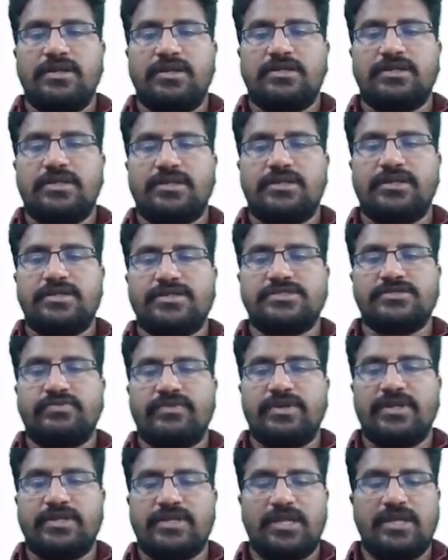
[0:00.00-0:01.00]
it iterates
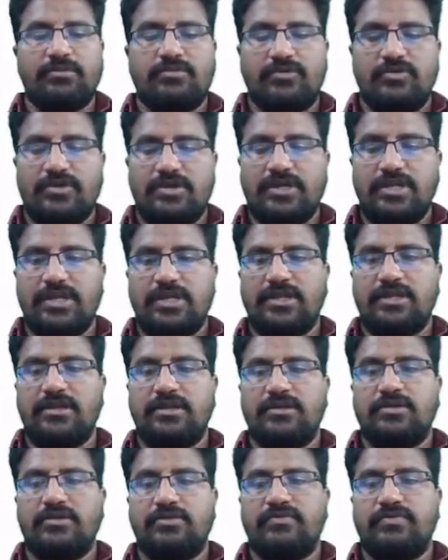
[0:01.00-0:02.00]
1 time
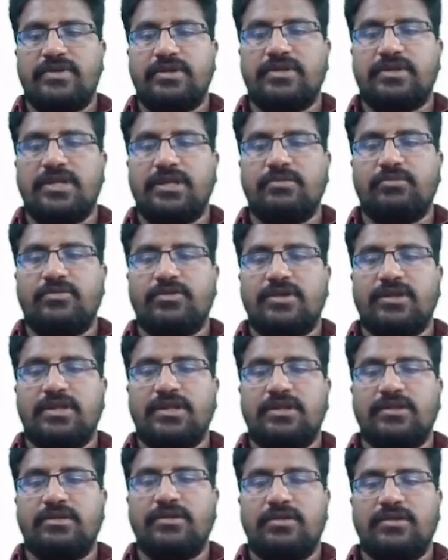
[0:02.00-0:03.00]
only, 1 time
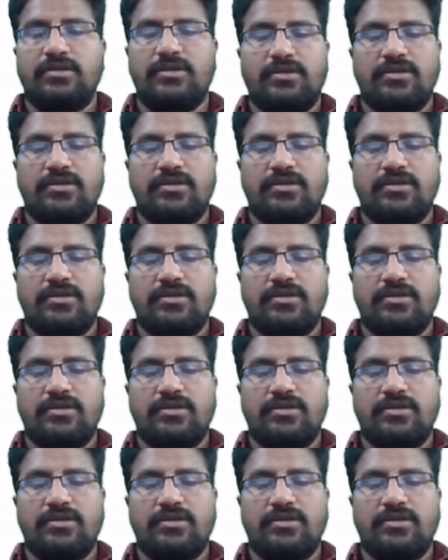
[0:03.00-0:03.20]
only.